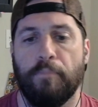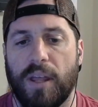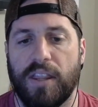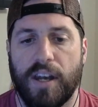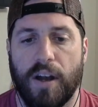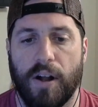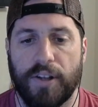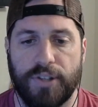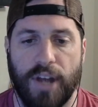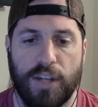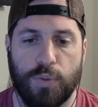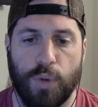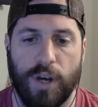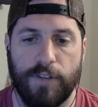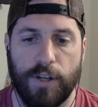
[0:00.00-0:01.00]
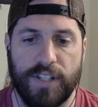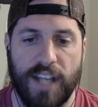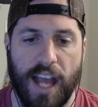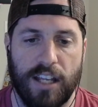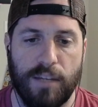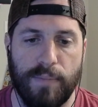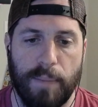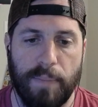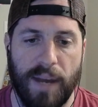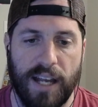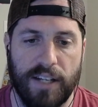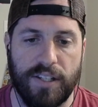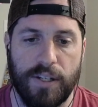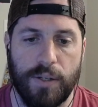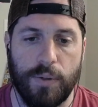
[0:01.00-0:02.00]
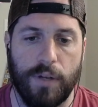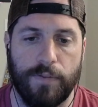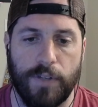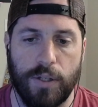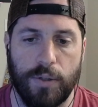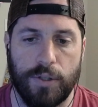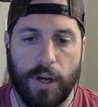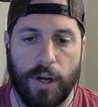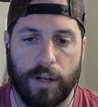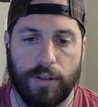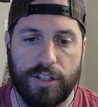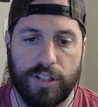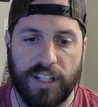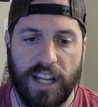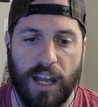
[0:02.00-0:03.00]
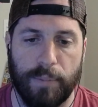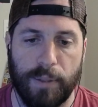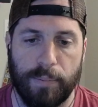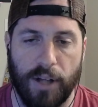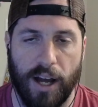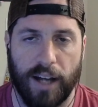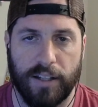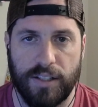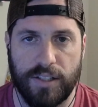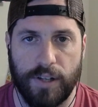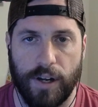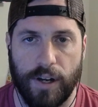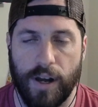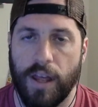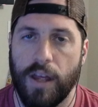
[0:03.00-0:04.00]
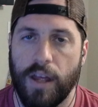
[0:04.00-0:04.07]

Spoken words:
And then it also has, whenever you attack, you may pay 2. If you do, target creature can't be blocked this turn.